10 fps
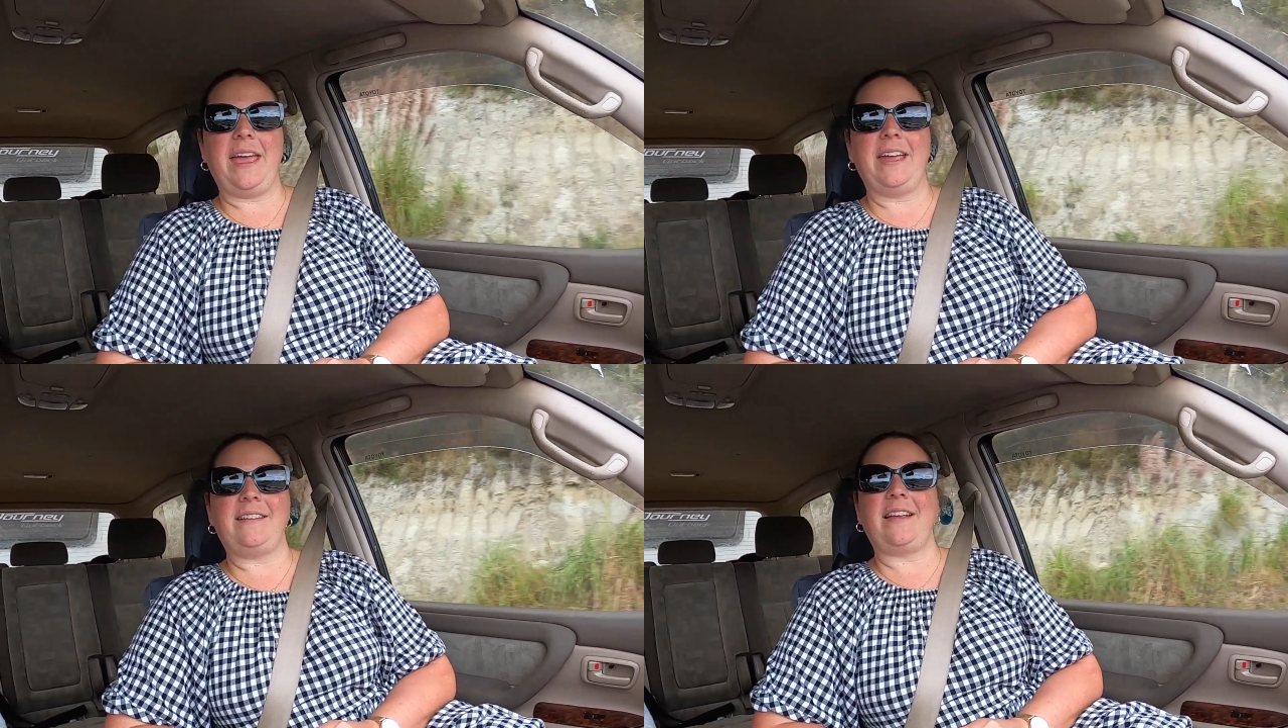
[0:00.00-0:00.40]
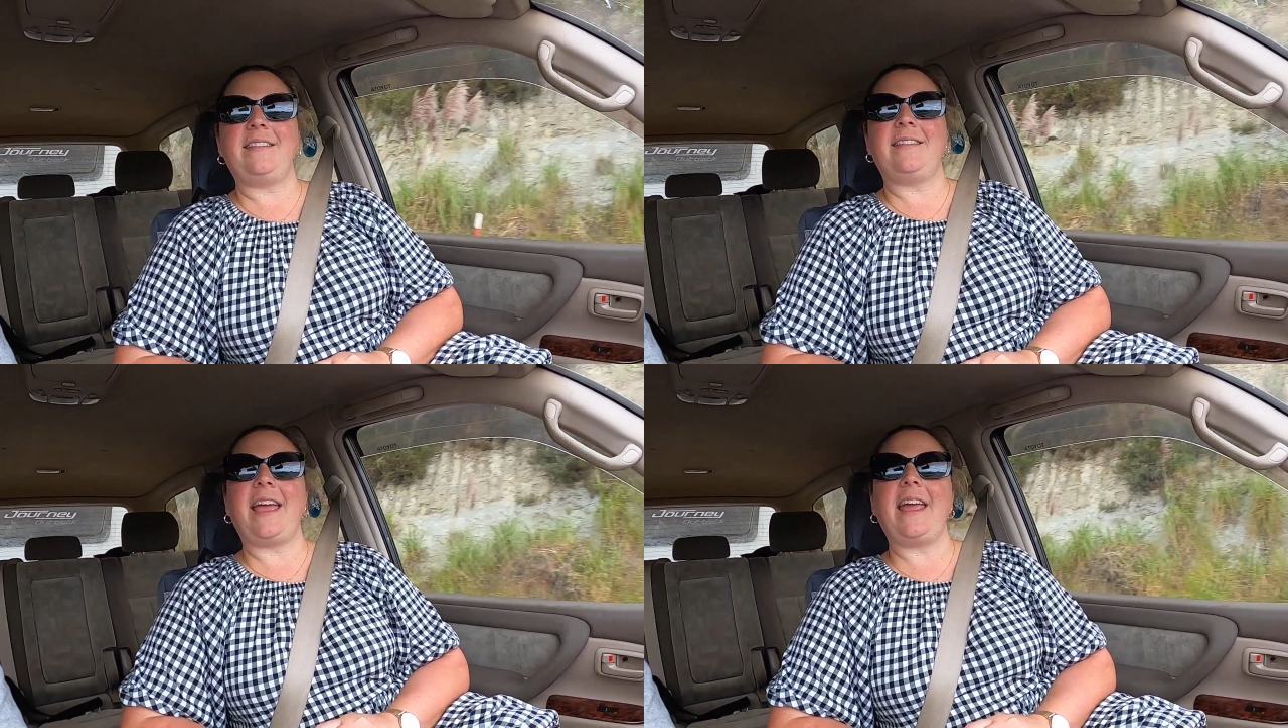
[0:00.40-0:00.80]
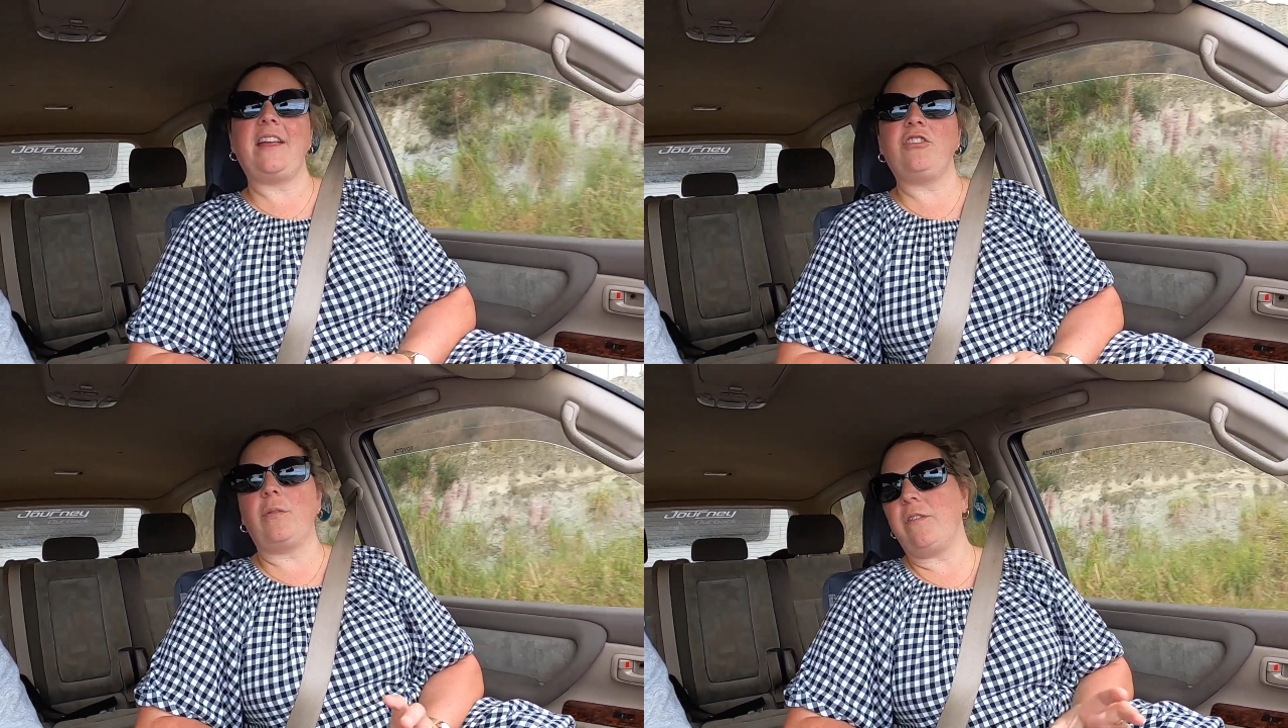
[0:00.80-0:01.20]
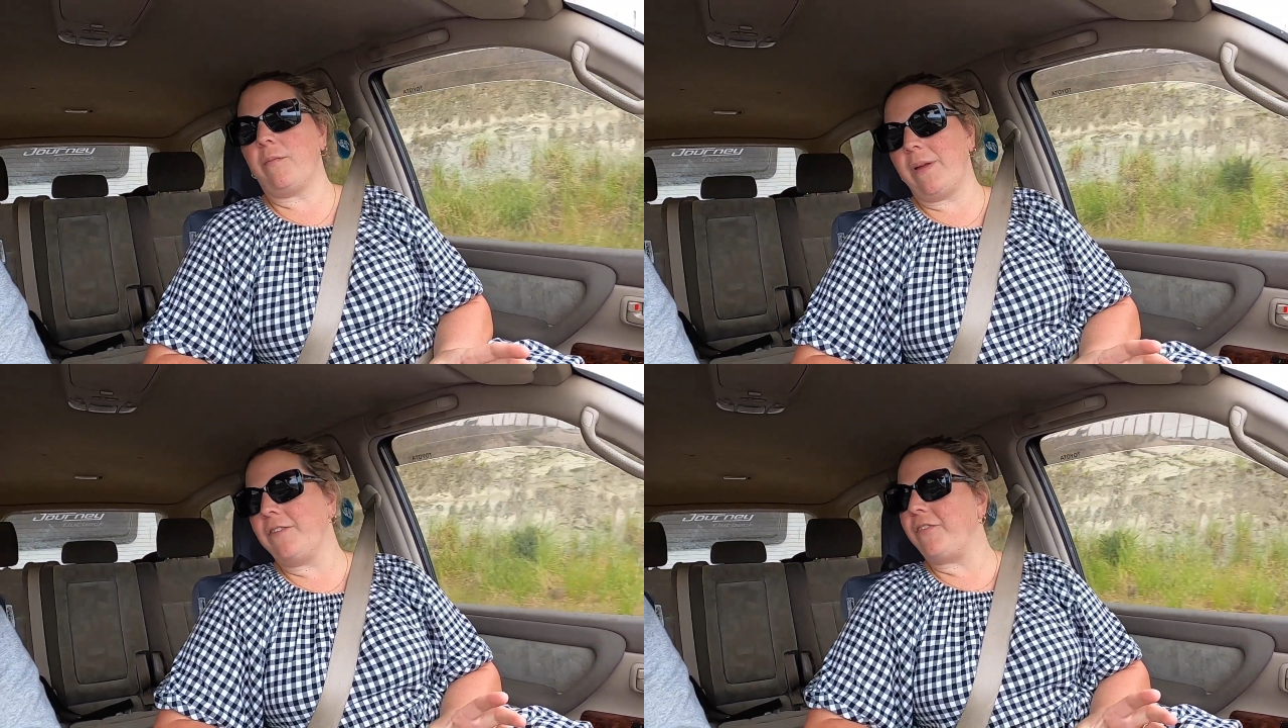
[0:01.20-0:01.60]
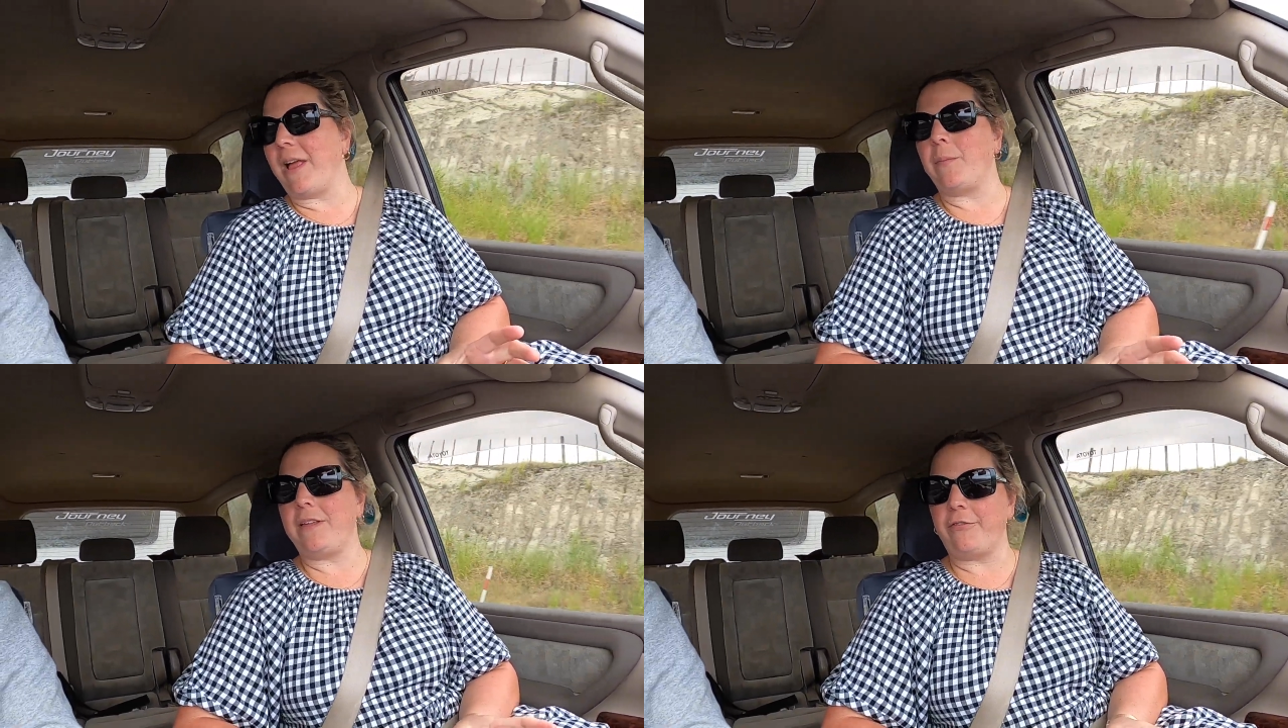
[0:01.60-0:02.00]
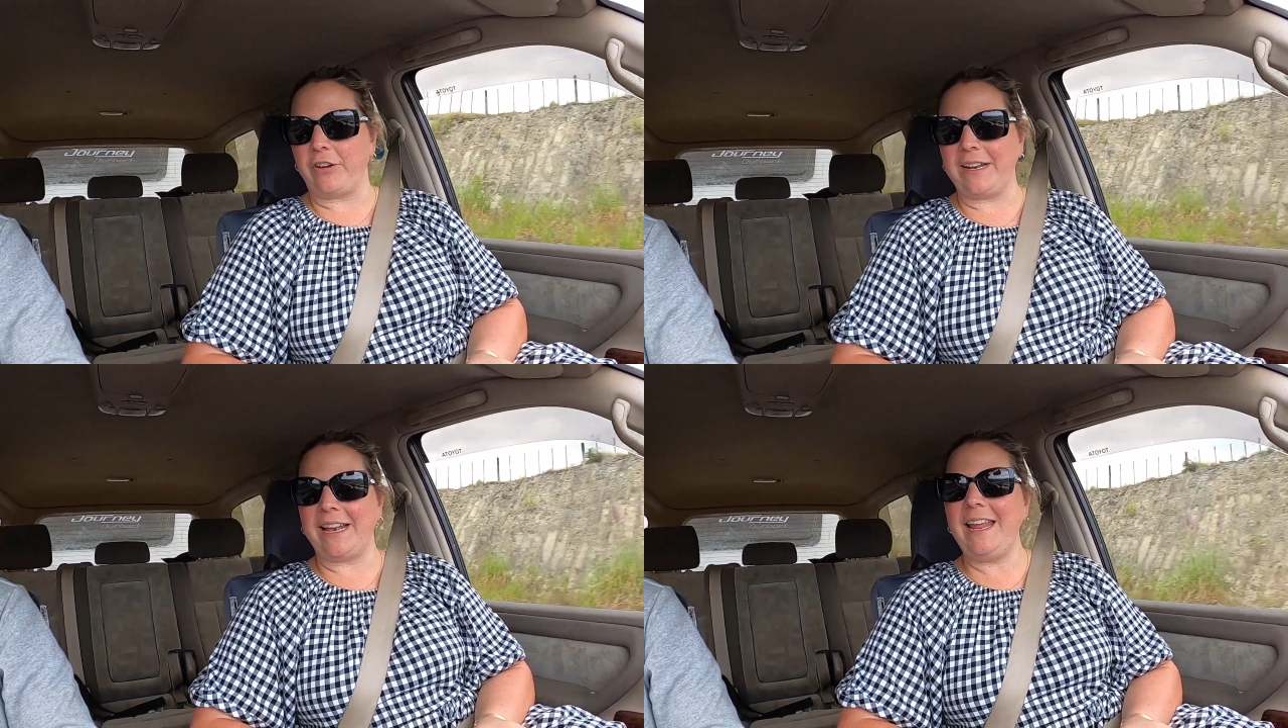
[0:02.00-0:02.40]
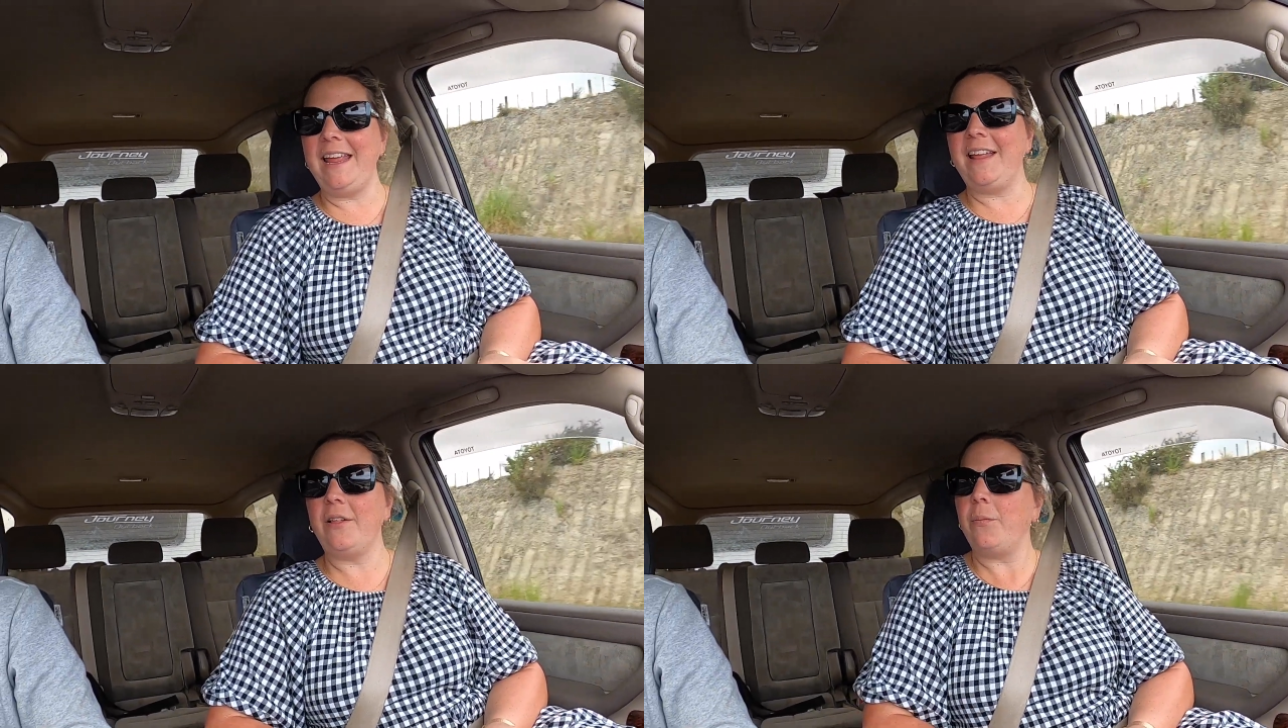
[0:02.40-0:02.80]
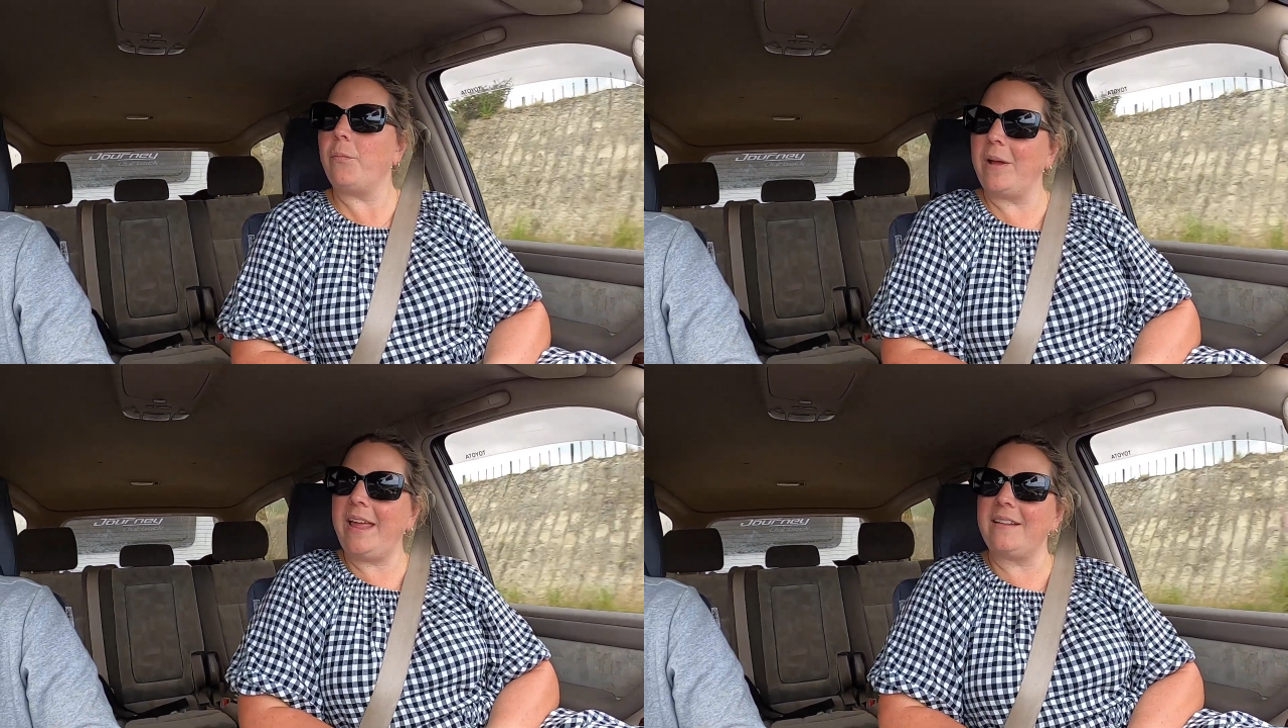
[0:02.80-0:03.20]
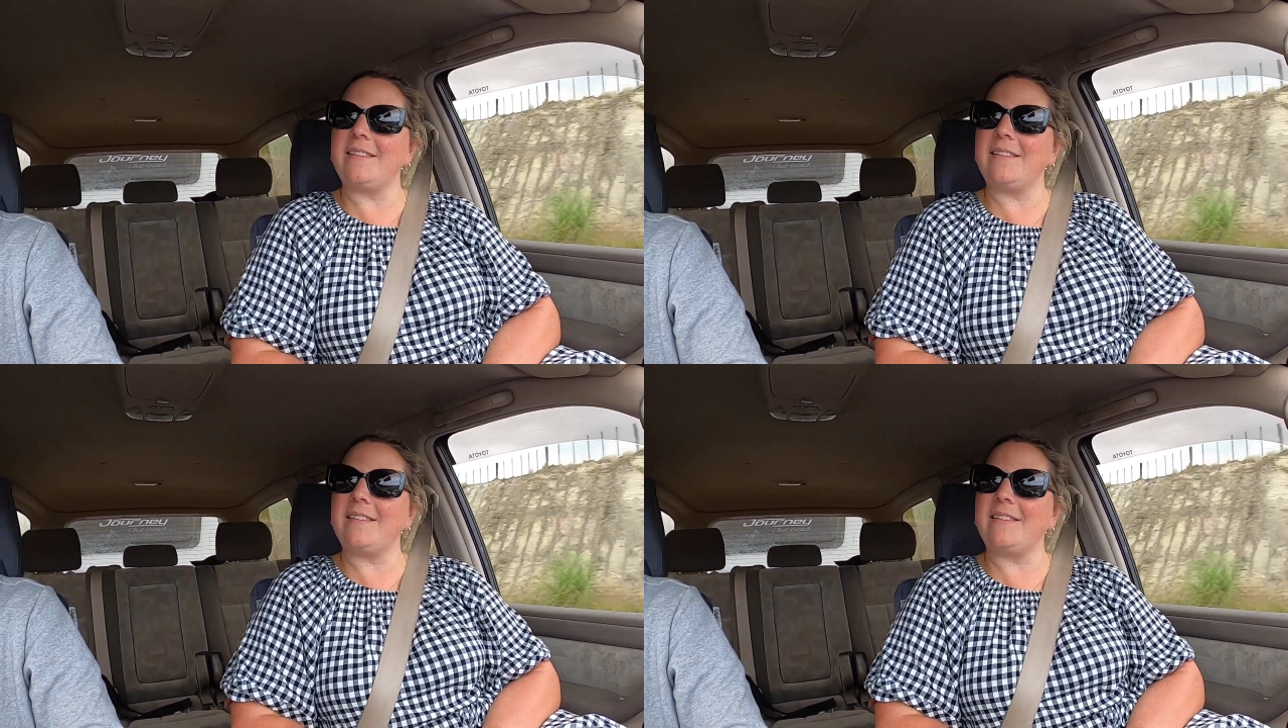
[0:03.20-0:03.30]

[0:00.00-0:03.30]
It does say in terms of being family friendly, we had